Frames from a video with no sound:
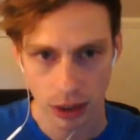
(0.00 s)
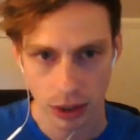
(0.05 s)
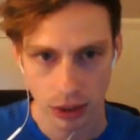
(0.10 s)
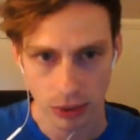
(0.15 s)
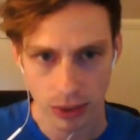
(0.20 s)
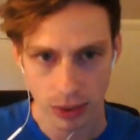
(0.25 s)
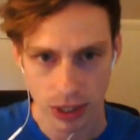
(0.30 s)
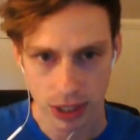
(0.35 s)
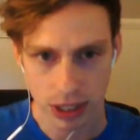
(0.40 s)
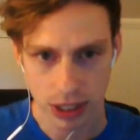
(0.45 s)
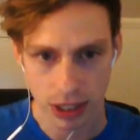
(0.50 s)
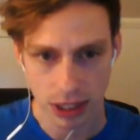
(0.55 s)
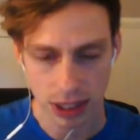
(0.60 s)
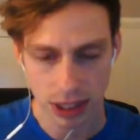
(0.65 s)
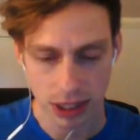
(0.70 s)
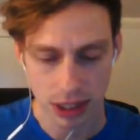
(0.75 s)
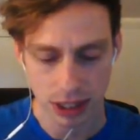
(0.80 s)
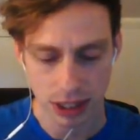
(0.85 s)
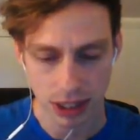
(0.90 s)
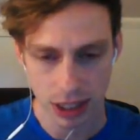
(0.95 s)
we see
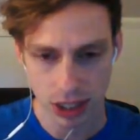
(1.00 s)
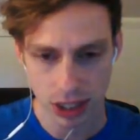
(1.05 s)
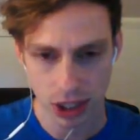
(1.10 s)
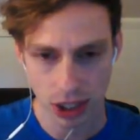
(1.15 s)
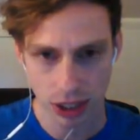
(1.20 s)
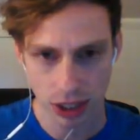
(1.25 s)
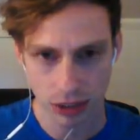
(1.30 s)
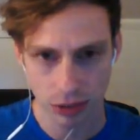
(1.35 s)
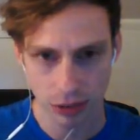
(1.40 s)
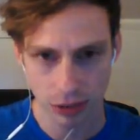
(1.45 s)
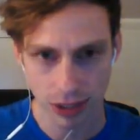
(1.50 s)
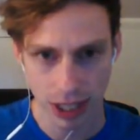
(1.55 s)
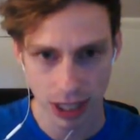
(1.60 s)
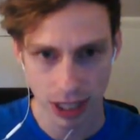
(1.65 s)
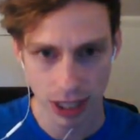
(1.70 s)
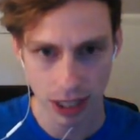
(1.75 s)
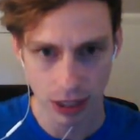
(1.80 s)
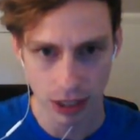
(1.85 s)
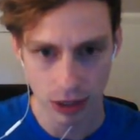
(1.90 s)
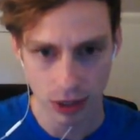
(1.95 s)
this ignition
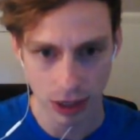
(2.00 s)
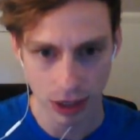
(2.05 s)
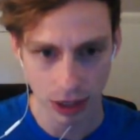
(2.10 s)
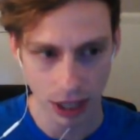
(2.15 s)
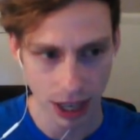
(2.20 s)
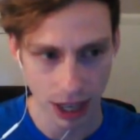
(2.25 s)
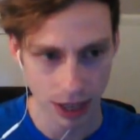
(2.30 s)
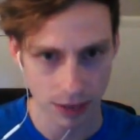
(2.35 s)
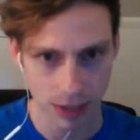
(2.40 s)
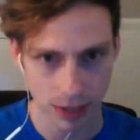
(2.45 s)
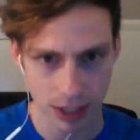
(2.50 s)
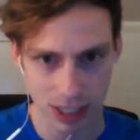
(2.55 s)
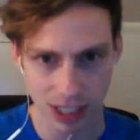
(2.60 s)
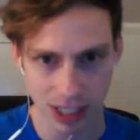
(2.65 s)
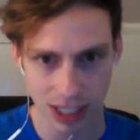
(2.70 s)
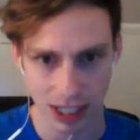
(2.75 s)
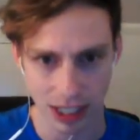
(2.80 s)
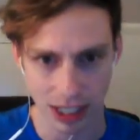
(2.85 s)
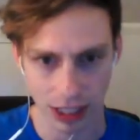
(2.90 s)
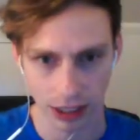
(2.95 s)
config, and you can kind of
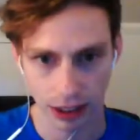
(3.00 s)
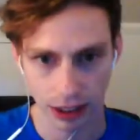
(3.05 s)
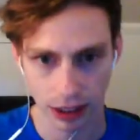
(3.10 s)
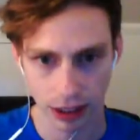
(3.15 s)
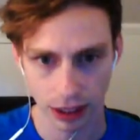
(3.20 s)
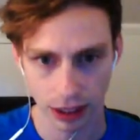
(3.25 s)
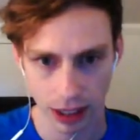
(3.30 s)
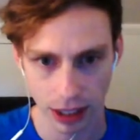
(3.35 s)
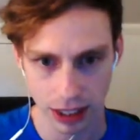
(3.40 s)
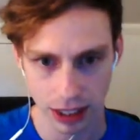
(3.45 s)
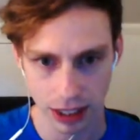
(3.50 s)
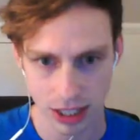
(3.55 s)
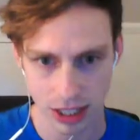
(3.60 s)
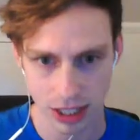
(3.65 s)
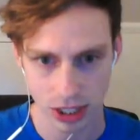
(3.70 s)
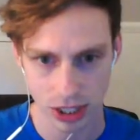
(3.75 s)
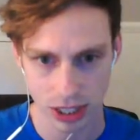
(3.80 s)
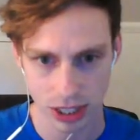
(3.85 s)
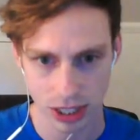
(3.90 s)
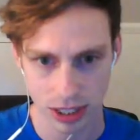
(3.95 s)
see
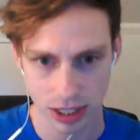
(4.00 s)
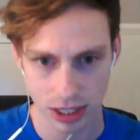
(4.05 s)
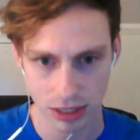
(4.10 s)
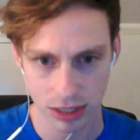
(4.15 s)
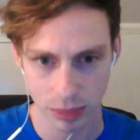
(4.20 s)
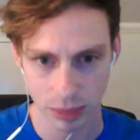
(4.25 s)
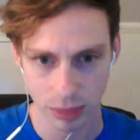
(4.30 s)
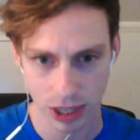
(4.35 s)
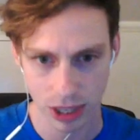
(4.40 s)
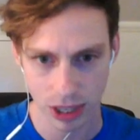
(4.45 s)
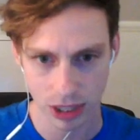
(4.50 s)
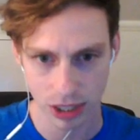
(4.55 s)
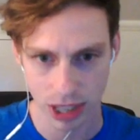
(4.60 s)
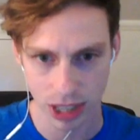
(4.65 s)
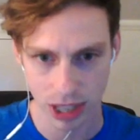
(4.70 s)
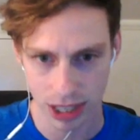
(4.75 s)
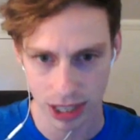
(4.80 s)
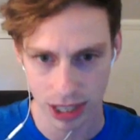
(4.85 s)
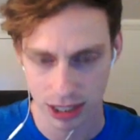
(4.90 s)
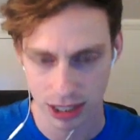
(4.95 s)
ignition is much
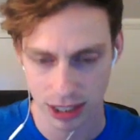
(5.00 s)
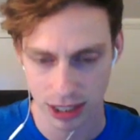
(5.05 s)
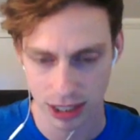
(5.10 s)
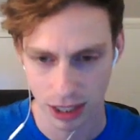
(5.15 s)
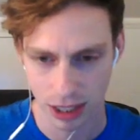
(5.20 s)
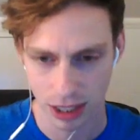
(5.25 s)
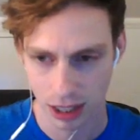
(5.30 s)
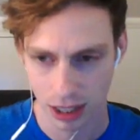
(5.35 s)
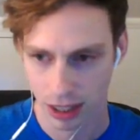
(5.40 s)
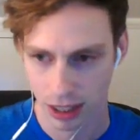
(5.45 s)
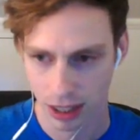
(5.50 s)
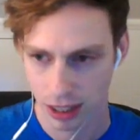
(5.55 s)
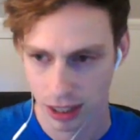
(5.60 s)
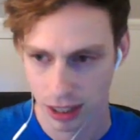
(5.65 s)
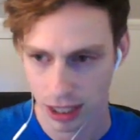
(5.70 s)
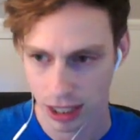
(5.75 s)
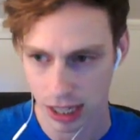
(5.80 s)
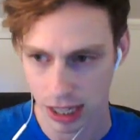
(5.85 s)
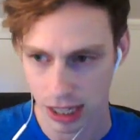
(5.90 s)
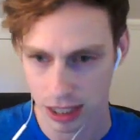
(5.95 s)
less
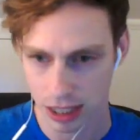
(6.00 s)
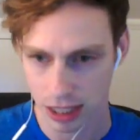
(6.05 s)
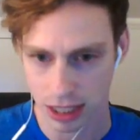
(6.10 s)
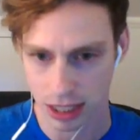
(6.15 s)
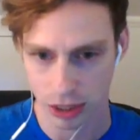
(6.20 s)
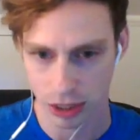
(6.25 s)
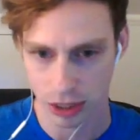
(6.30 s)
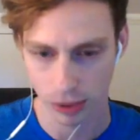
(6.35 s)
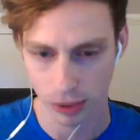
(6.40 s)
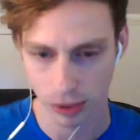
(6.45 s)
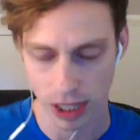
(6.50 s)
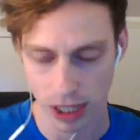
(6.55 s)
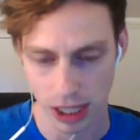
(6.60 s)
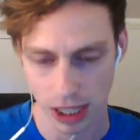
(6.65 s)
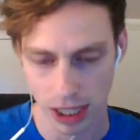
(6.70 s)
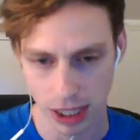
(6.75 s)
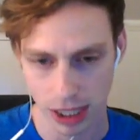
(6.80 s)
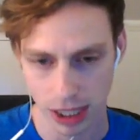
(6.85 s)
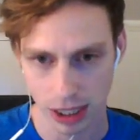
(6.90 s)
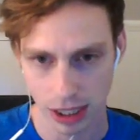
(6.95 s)
easy to
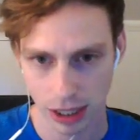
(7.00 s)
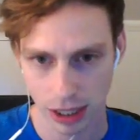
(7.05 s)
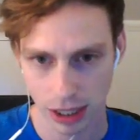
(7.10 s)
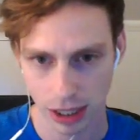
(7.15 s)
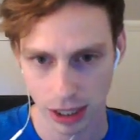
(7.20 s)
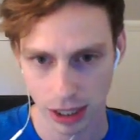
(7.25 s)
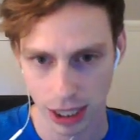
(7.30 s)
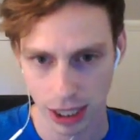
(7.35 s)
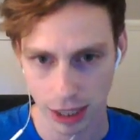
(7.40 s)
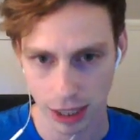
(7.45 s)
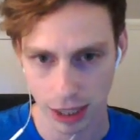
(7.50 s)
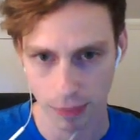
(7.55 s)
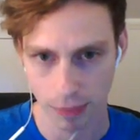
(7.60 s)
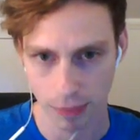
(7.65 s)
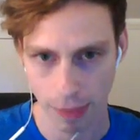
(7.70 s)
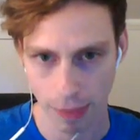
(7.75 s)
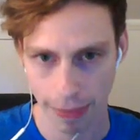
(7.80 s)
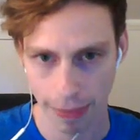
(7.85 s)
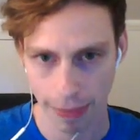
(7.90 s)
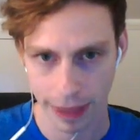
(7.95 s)
read um,
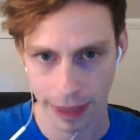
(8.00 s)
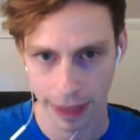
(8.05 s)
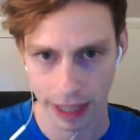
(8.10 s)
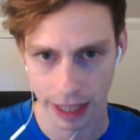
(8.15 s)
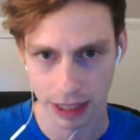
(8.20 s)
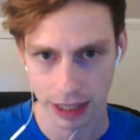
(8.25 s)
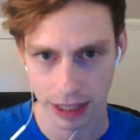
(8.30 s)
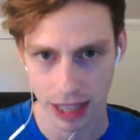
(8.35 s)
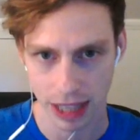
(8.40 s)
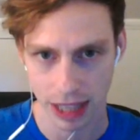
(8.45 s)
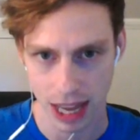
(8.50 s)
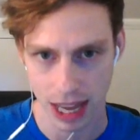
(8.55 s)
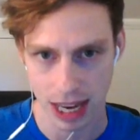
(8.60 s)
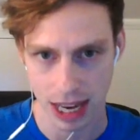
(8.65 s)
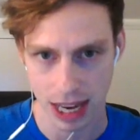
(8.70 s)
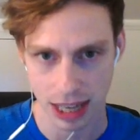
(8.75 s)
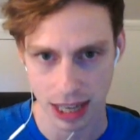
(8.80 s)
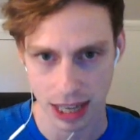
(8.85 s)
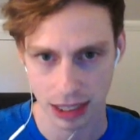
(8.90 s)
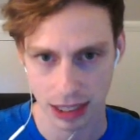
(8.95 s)

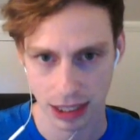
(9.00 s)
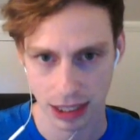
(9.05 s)
than